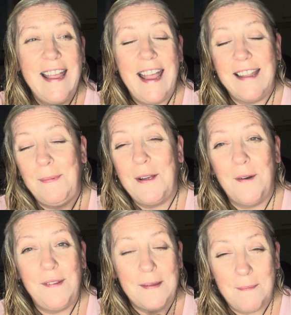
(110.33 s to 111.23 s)
is
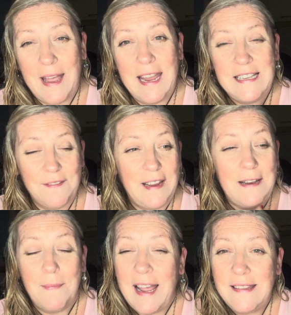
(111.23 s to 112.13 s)
because my
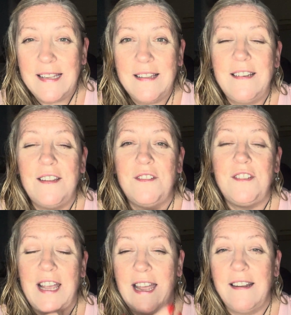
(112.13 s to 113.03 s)
Divine Masculine is
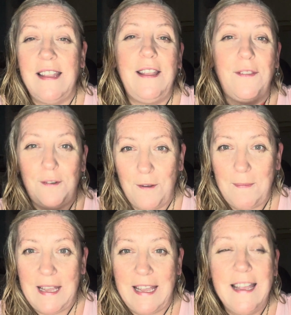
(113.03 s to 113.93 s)
channeling through
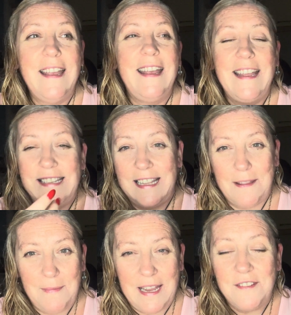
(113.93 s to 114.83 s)
me to get the
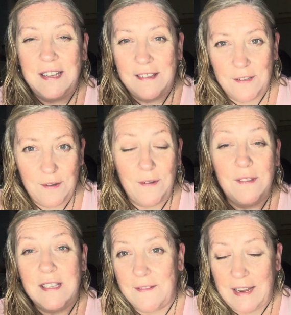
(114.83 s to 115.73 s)
messages to
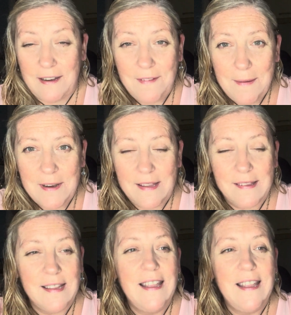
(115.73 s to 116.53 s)
the Divine Feminines.